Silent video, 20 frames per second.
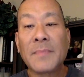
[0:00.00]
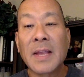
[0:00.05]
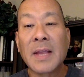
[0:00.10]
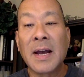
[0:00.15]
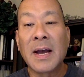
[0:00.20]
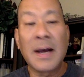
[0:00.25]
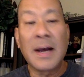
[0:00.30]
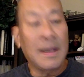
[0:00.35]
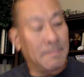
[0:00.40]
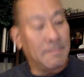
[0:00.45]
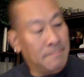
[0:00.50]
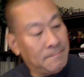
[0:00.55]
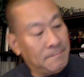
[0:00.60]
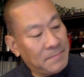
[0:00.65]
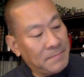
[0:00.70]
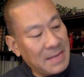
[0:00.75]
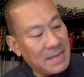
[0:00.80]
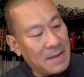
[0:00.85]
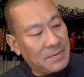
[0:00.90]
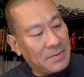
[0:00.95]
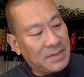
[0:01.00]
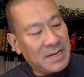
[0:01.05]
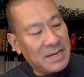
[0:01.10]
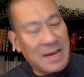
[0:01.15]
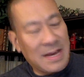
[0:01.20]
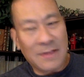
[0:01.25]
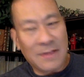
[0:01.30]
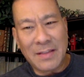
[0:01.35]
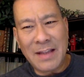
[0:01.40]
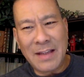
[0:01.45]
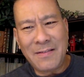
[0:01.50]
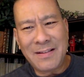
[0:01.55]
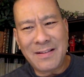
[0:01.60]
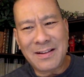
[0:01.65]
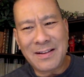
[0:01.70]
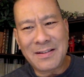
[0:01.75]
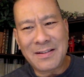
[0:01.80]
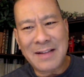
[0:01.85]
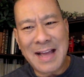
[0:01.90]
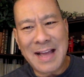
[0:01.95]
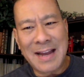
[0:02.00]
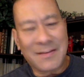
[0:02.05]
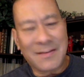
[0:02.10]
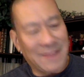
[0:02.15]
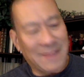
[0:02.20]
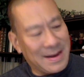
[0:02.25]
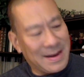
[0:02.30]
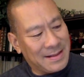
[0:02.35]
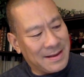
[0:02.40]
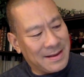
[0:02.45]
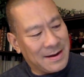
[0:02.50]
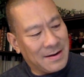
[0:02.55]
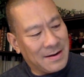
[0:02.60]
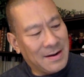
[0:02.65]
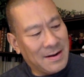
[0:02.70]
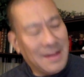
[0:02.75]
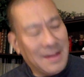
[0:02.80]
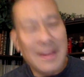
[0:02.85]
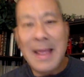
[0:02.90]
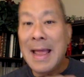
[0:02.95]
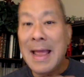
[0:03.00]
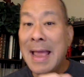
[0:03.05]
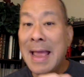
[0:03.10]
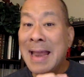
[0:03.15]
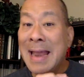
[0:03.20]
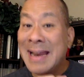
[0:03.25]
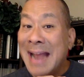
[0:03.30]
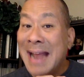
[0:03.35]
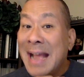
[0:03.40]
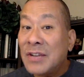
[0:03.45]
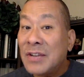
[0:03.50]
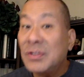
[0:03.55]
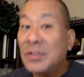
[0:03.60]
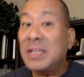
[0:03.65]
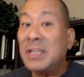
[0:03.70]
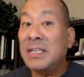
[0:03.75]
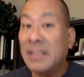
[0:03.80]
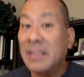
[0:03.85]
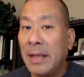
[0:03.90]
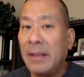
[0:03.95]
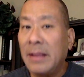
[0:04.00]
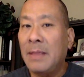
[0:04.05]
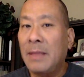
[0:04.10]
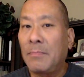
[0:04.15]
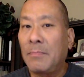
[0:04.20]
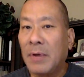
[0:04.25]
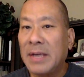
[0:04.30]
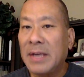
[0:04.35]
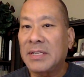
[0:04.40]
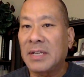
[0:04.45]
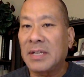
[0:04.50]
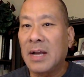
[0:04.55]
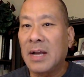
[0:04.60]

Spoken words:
Kind of right there. And it actually slightly breaks the